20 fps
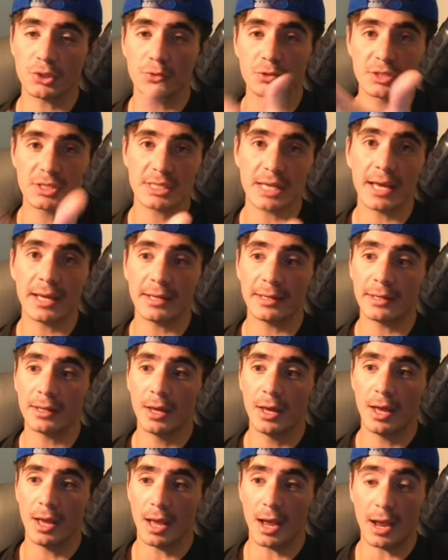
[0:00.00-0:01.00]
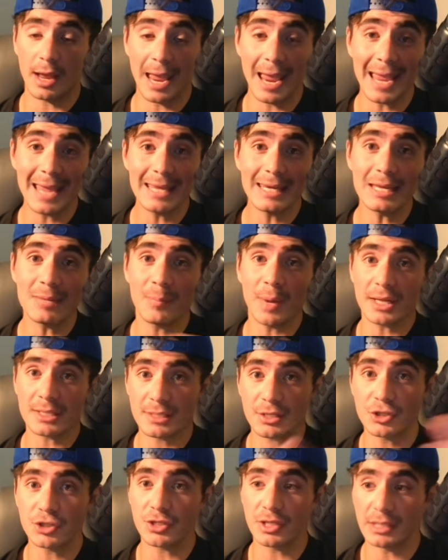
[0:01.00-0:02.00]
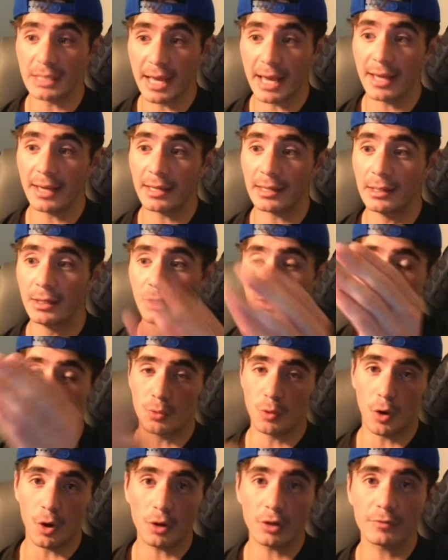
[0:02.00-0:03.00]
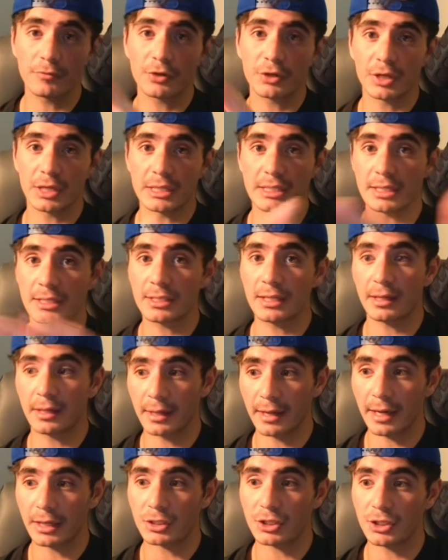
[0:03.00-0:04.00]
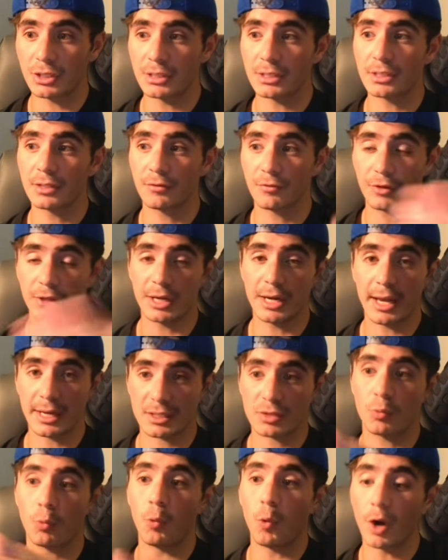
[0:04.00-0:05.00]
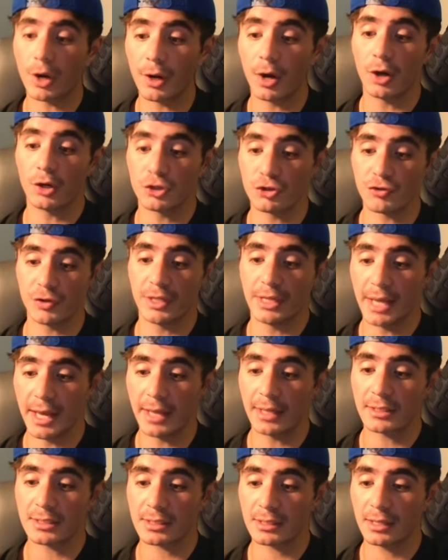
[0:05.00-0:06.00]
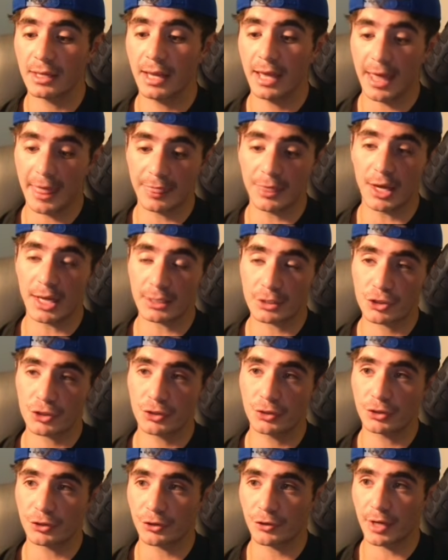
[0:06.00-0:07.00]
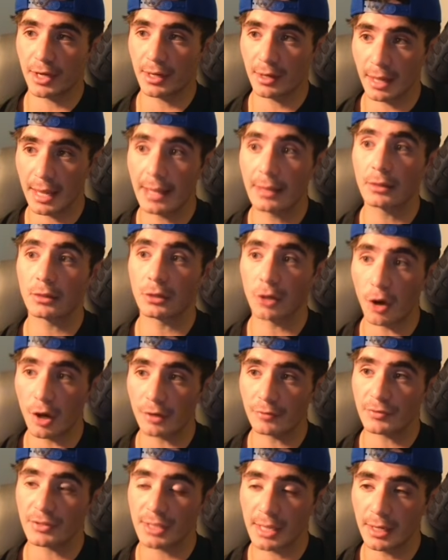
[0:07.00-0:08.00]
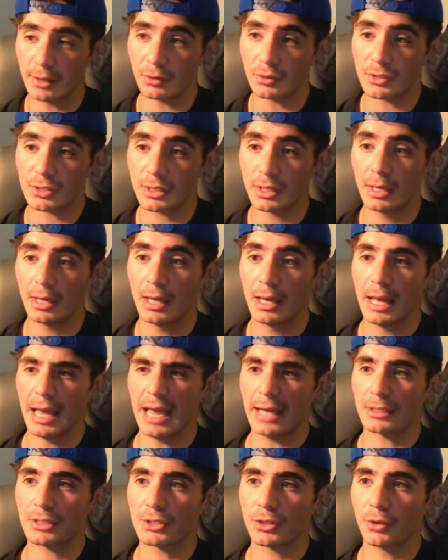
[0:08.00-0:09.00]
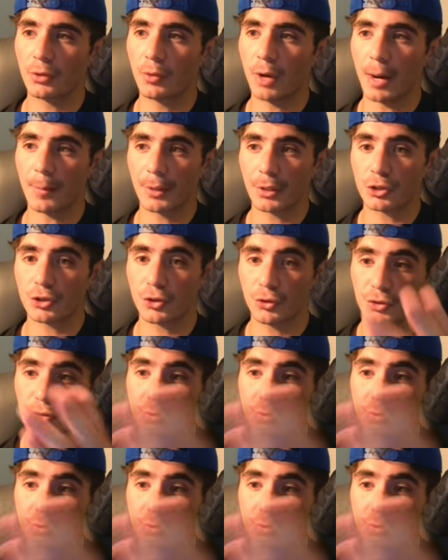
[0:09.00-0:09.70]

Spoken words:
send 80 messages a day to all of their existing connections for the next 100 days. And that should create a lot of sales. And so I'm going to show you